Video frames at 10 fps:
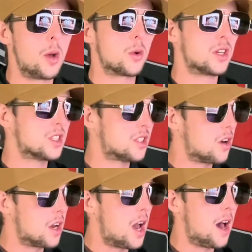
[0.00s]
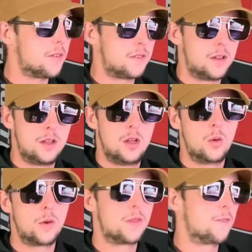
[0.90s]
and we're going to start it off
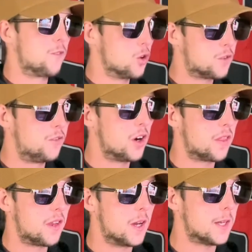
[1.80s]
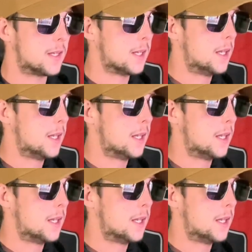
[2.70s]
with the first fight of the night.